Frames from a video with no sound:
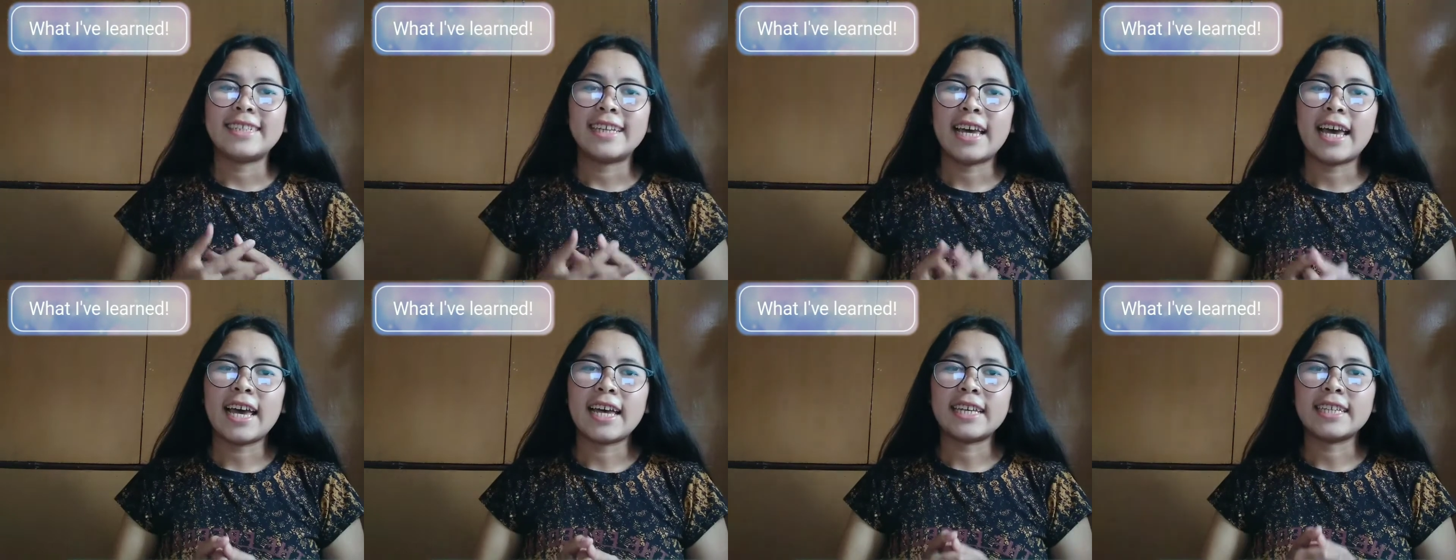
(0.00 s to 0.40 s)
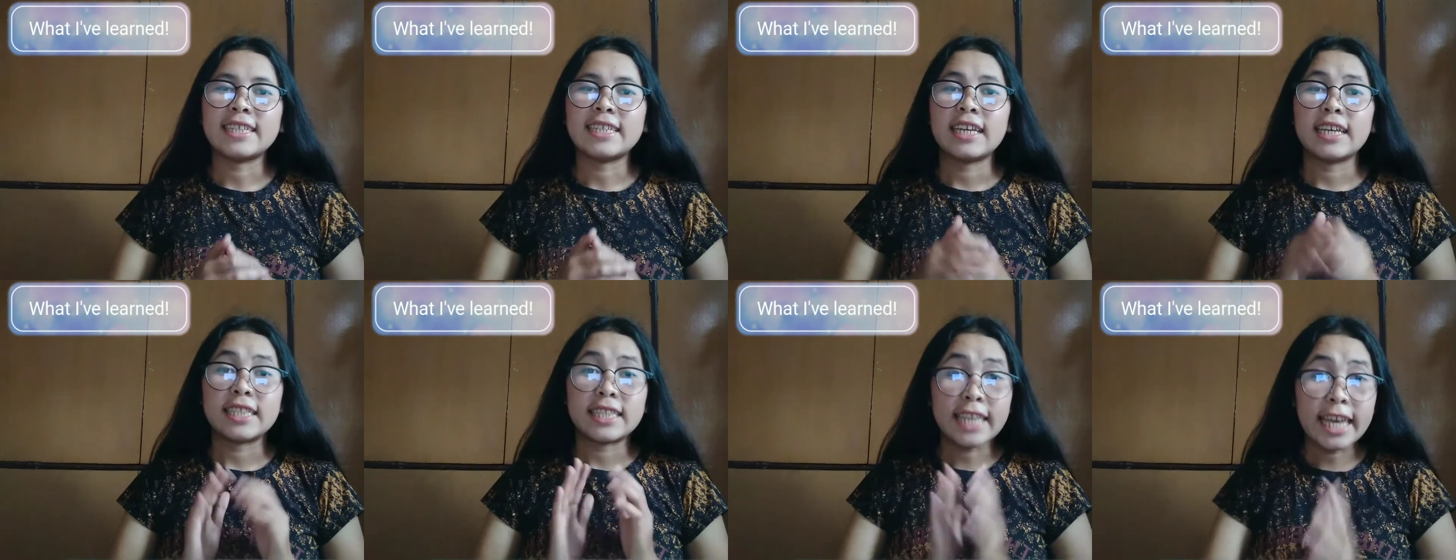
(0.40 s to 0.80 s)
And
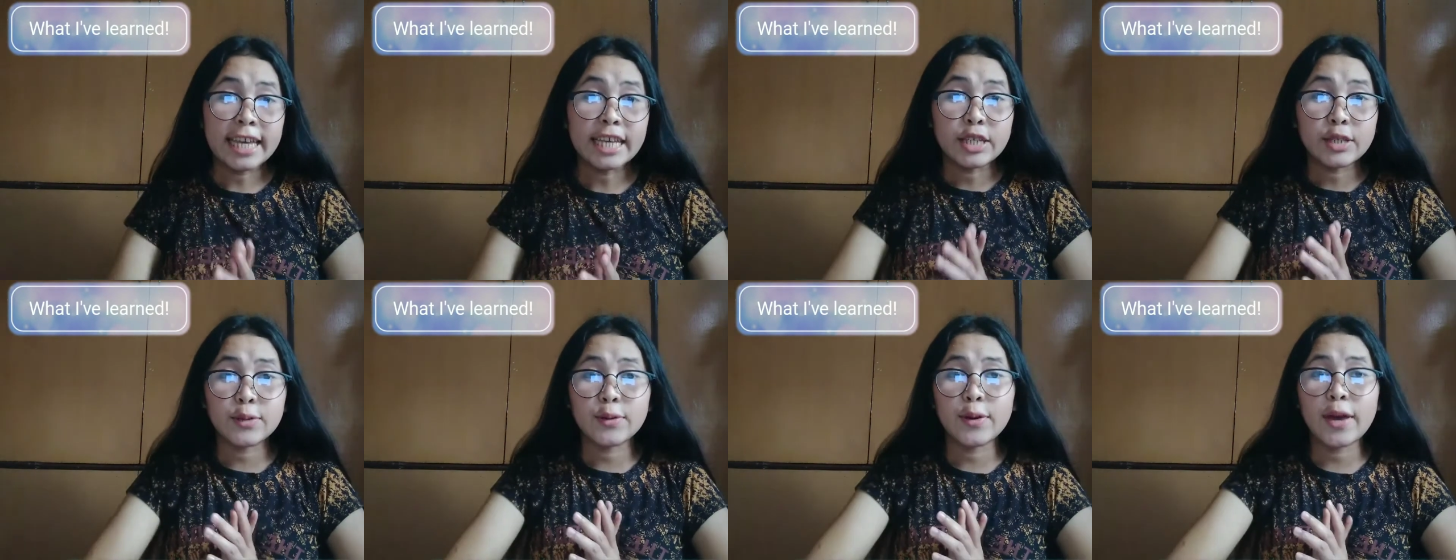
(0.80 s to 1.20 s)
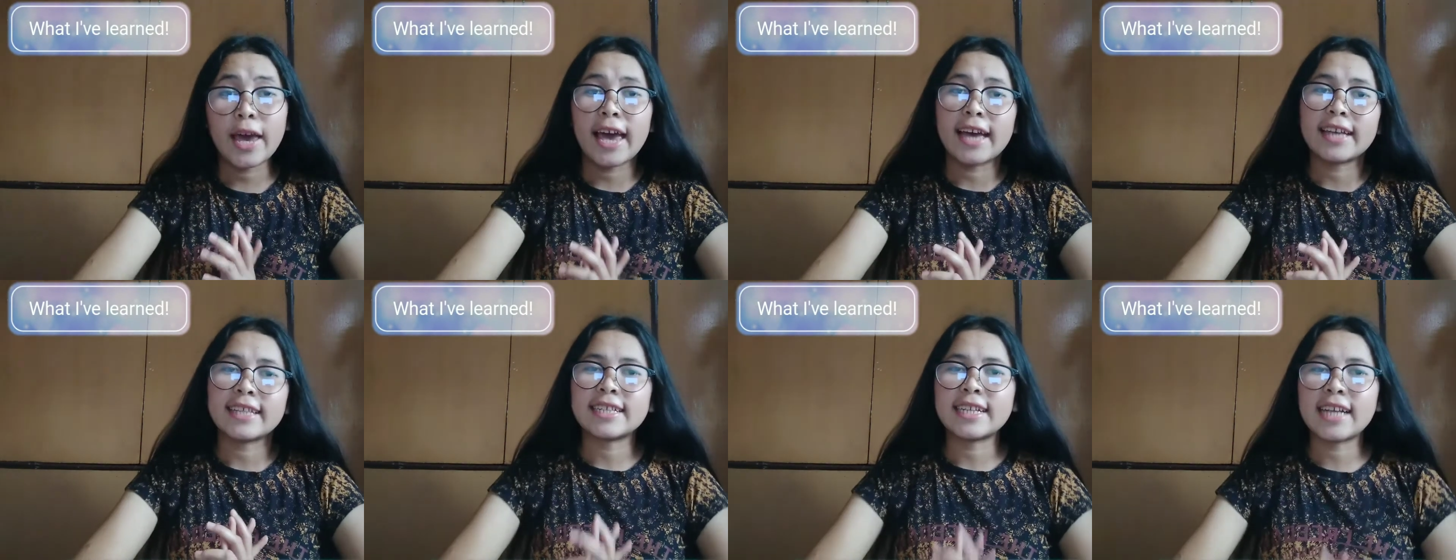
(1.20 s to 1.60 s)
thank you
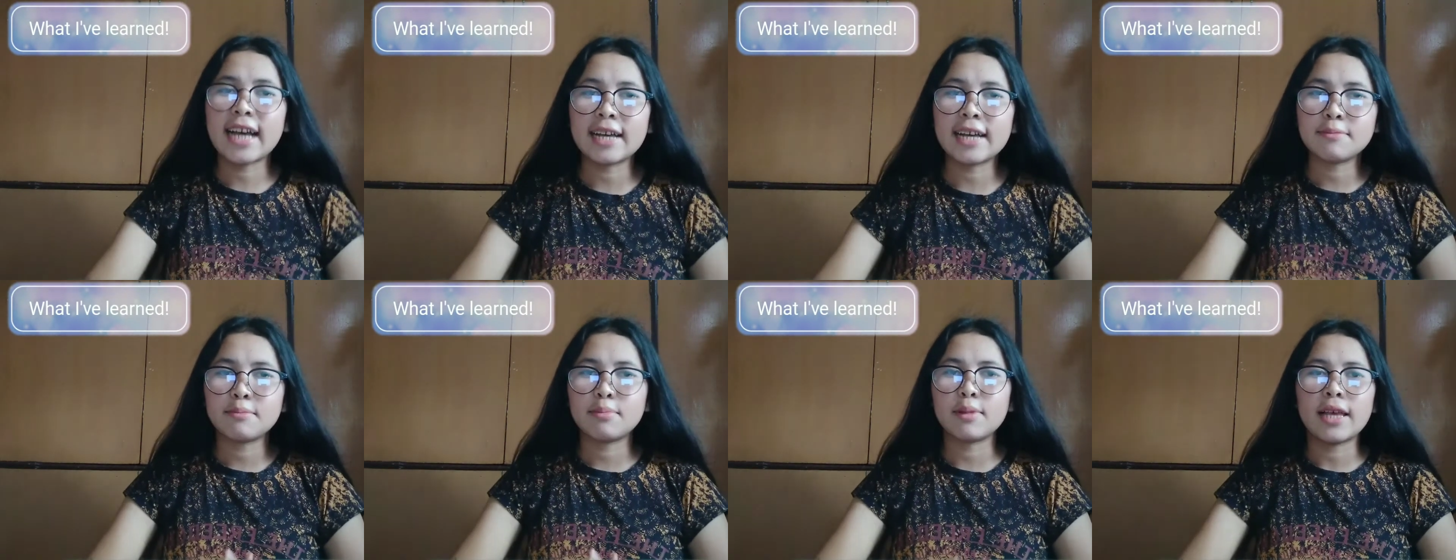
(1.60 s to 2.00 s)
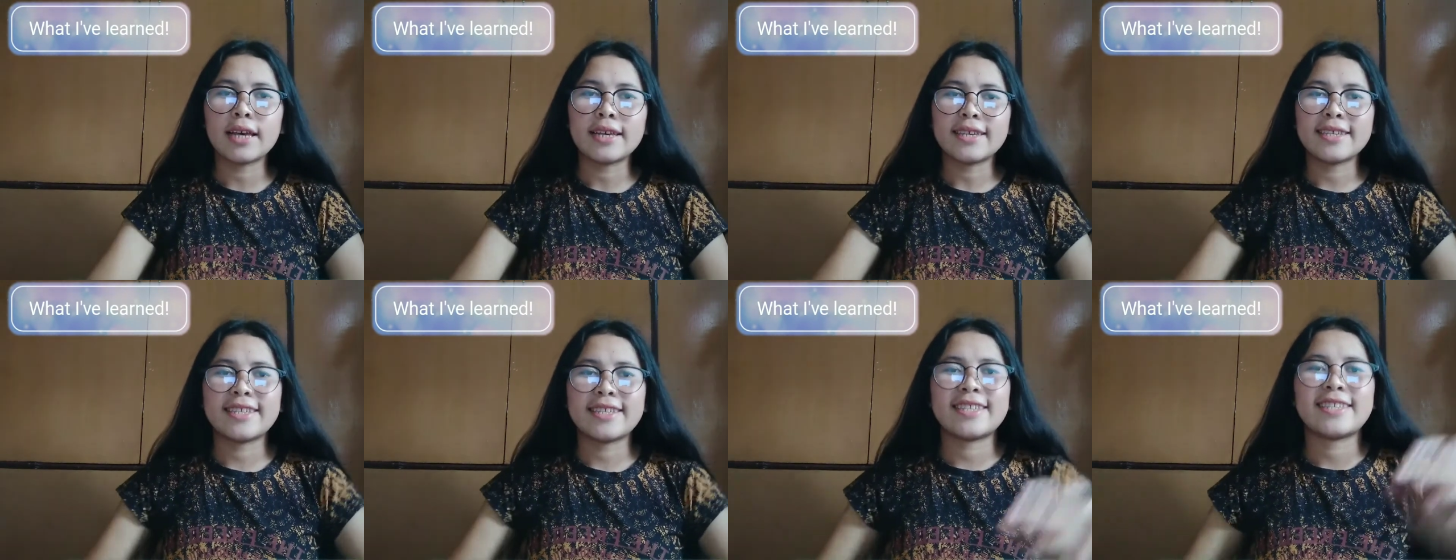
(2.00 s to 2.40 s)
and God
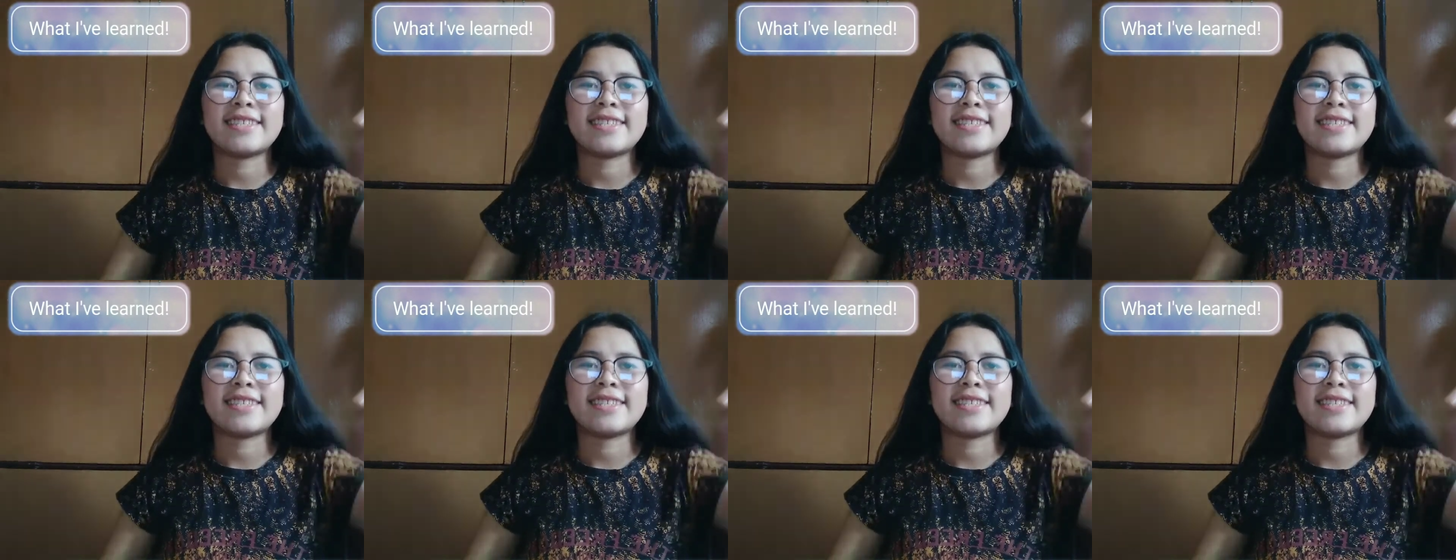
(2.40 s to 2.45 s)
bless.